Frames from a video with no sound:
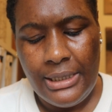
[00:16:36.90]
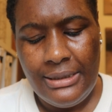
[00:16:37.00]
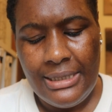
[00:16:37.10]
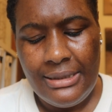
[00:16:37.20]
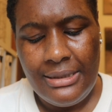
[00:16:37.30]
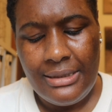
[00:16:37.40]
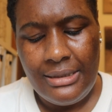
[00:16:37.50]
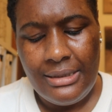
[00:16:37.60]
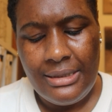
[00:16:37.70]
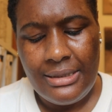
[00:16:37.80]

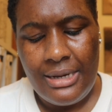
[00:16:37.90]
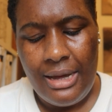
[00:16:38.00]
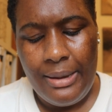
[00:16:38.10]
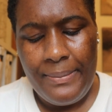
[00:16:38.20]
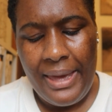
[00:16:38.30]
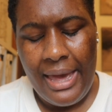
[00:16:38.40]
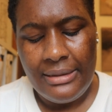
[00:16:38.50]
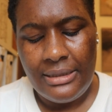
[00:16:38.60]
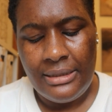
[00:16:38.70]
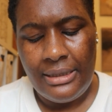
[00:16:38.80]
Densilis
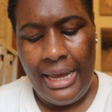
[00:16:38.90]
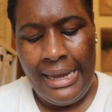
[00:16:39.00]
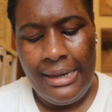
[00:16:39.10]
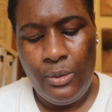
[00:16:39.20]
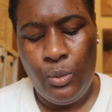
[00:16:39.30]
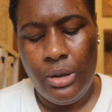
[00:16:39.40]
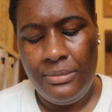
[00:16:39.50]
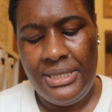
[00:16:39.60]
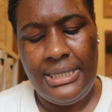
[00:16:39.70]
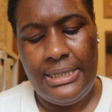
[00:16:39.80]
Compact in 8
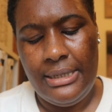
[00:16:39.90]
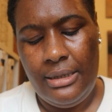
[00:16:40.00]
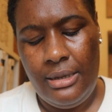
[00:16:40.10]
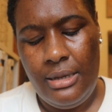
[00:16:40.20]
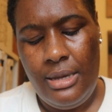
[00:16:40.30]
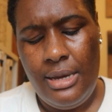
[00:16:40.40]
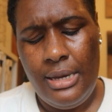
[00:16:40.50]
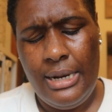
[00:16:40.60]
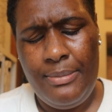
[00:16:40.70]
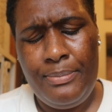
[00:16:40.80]
Warm Sienna.
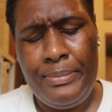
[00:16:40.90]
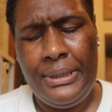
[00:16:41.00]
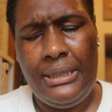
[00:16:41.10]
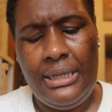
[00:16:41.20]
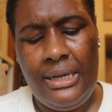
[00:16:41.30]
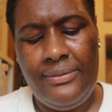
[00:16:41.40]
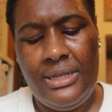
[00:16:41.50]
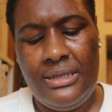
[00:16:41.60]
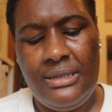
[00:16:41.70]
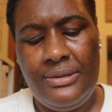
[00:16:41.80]
And I believe
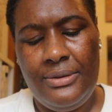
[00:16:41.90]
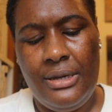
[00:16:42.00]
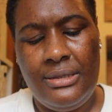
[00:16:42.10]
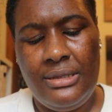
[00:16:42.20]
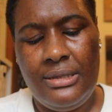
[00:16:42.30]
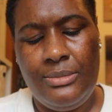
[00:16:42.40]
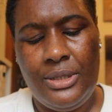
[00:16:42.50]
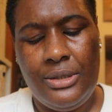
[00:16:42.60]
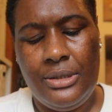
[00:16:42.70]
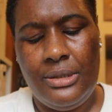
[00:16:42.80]
this is a
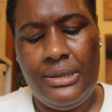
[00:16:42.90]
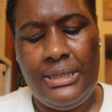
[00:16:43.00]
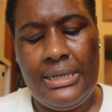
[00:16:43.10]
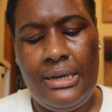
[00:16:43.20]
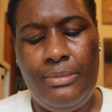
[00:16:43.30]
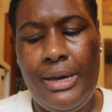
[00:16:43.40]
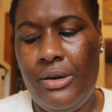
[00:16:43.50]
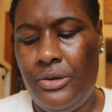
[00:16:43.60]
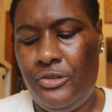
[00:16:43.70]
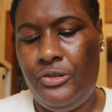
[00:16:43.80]
similar setting
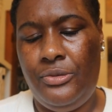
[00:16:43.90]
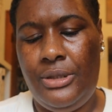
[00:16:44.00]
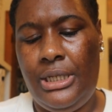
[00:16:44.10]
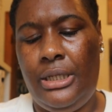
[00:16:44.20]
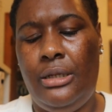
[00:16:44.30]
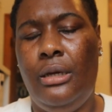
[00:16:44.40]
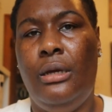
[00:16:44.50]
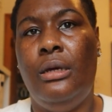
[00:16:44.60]
powder to the